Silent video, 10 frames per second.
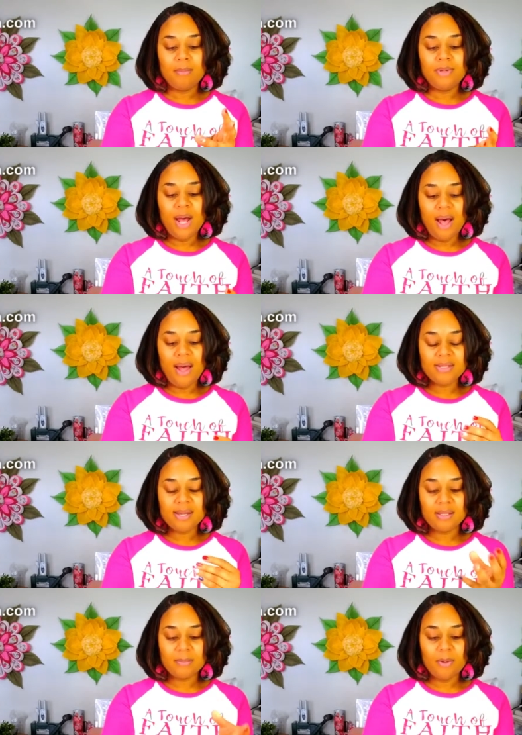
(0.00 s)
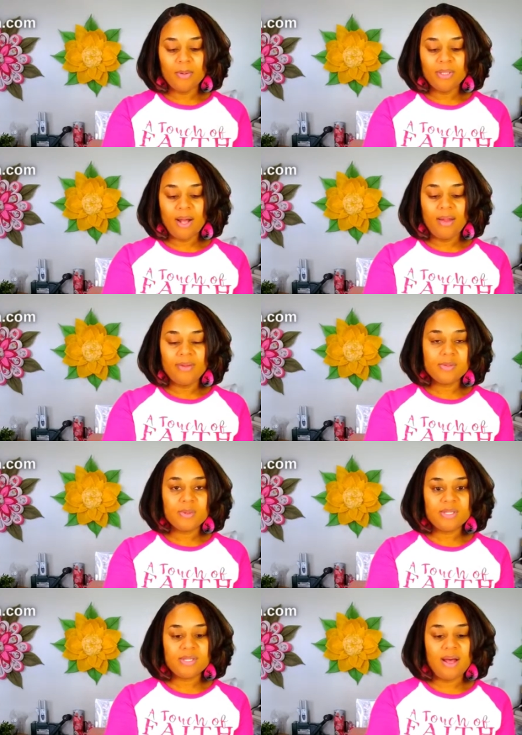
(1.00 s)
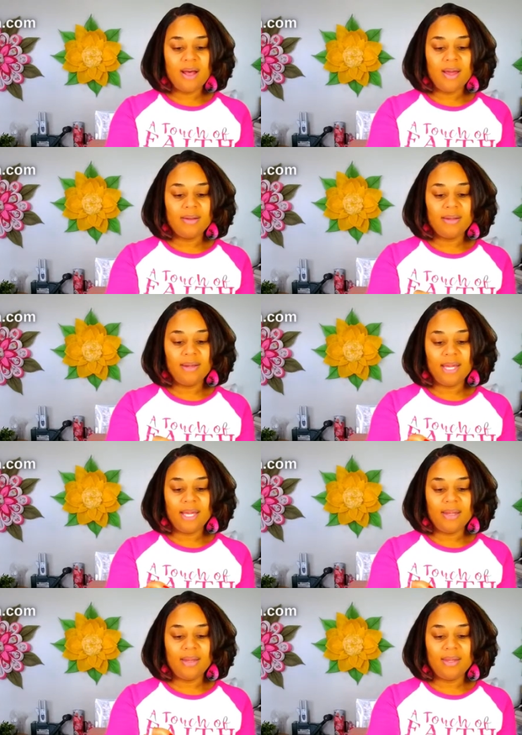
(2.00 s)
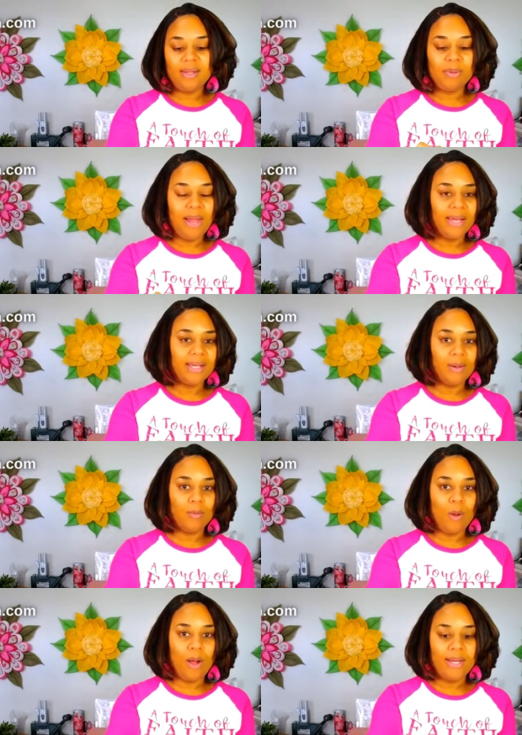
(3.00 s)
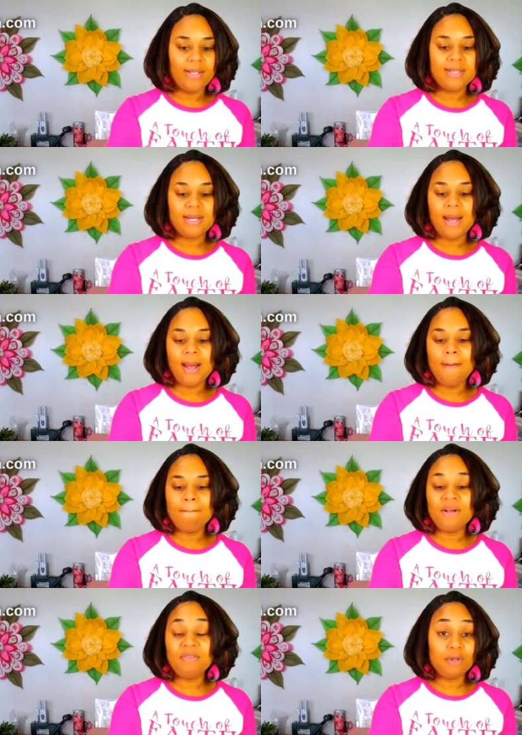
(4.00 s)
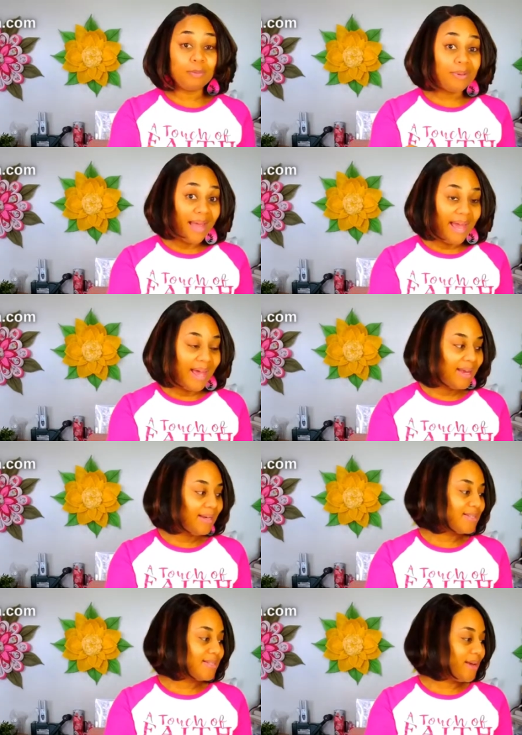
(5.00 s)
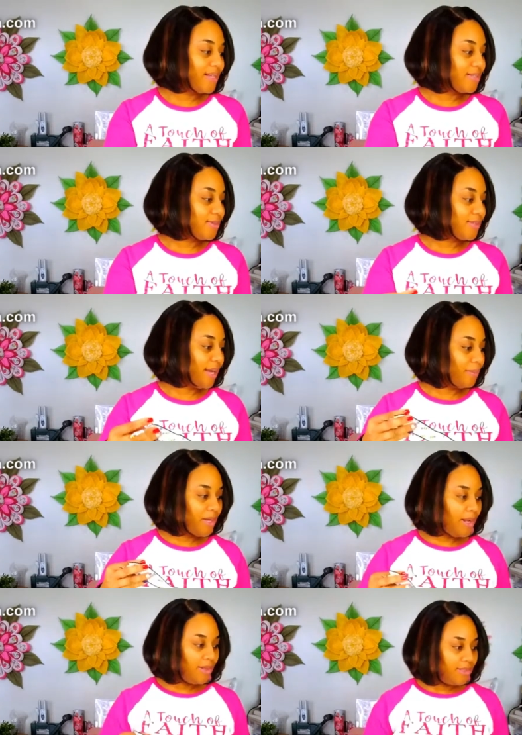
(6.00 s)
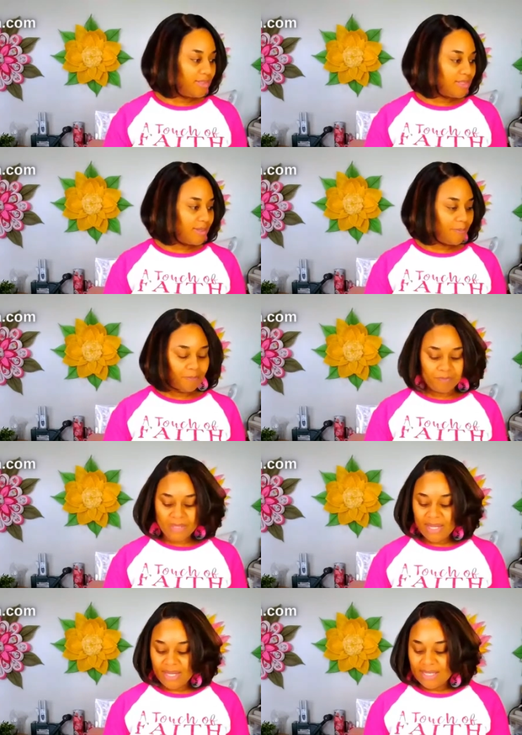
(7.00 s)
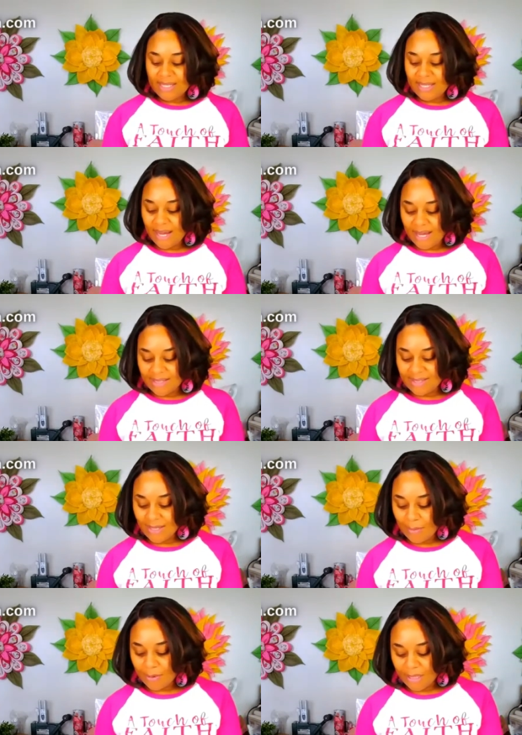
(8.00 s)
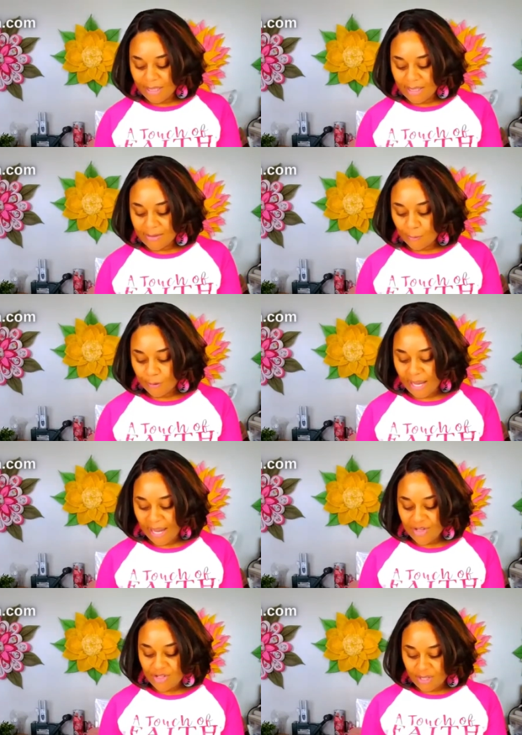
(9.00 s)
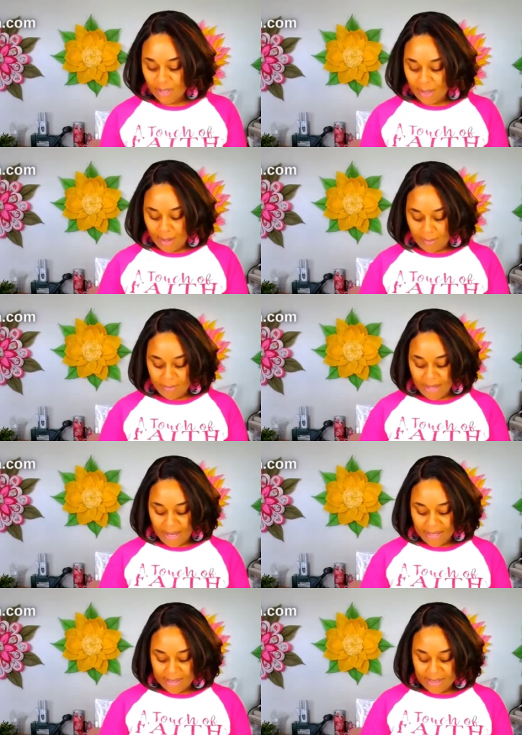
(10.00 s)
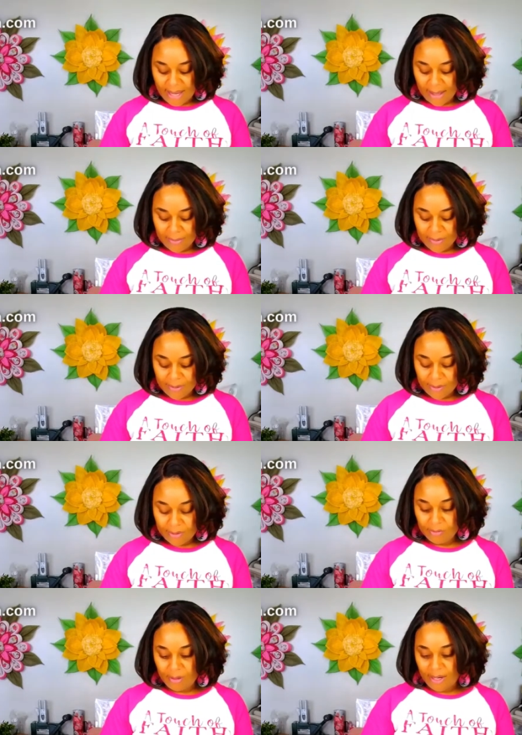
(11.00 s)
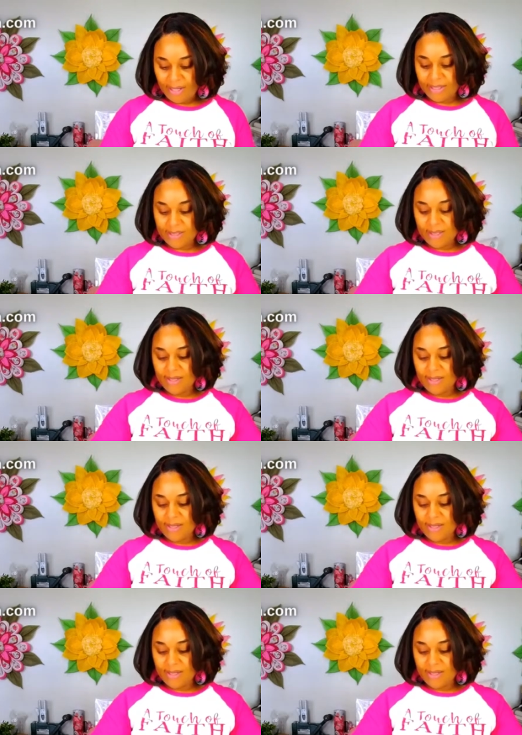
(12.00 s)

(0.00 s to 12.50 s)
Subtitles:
dots like the polka dot, the Swiss dot, and the black and white buffalo plaid. It still has those same colors. Yes, summer is for catching up. That is absolutely right.